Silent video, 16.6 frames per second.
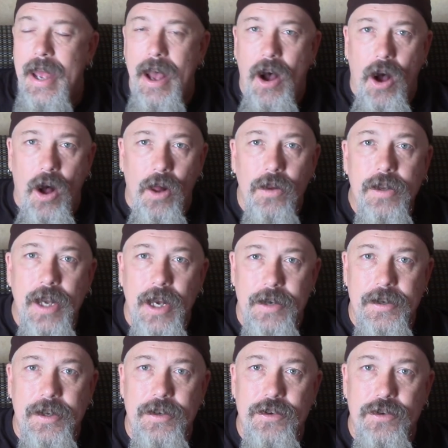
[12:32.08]
All
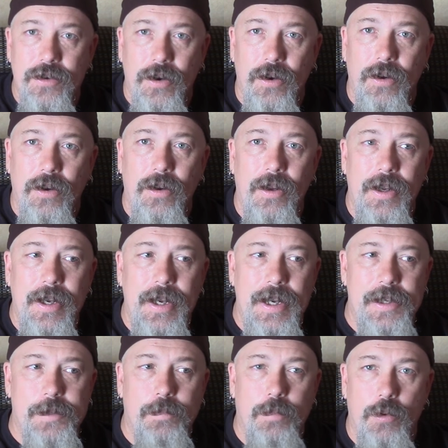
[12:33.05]
gun control
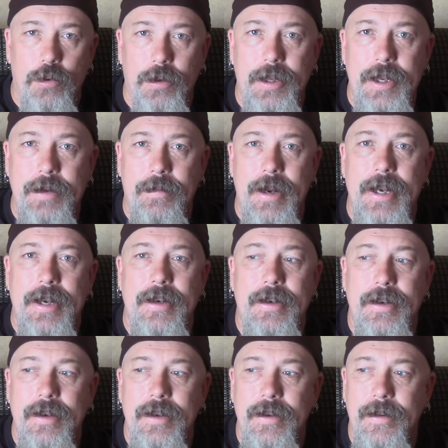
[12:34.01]
is poorly
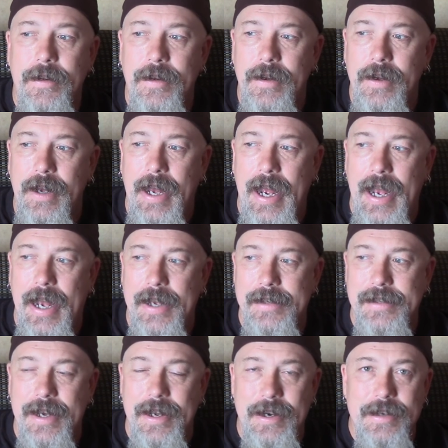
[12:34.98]
written,
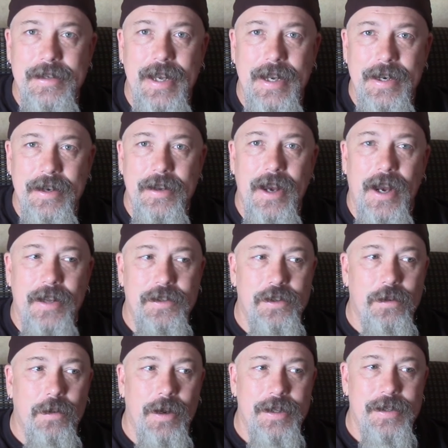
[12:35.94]
has unintended
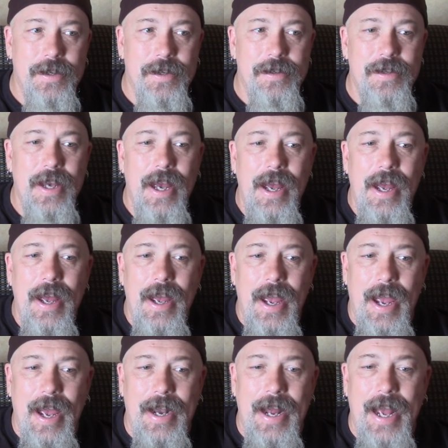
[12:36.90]
consequences,
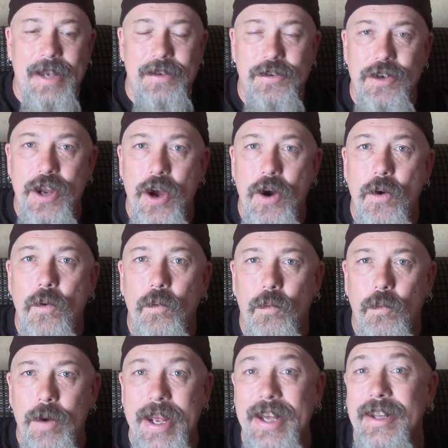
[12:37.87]
and has no
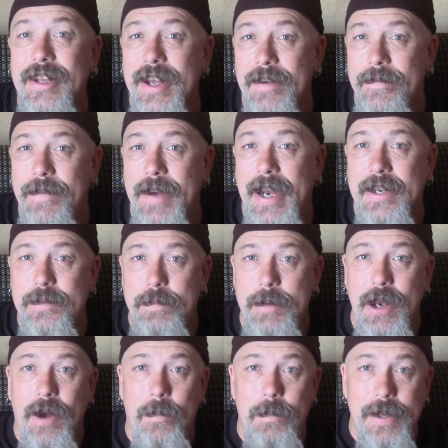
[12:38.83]
real effect
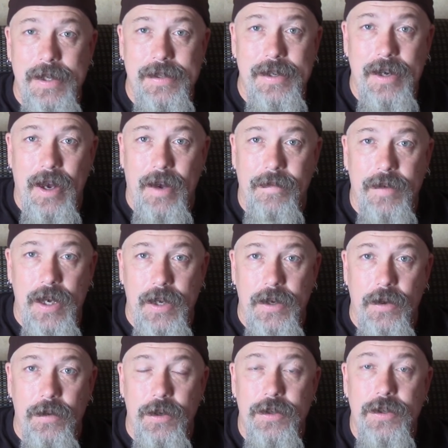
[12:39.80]
beyond pissing off gun
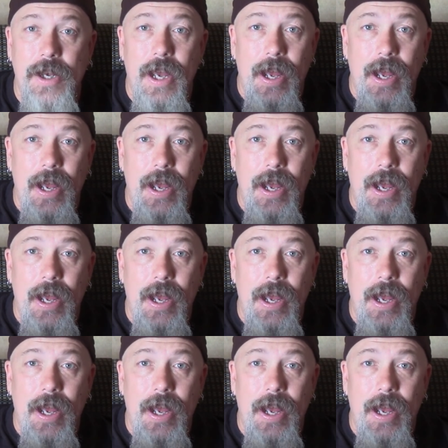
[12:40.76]
owners.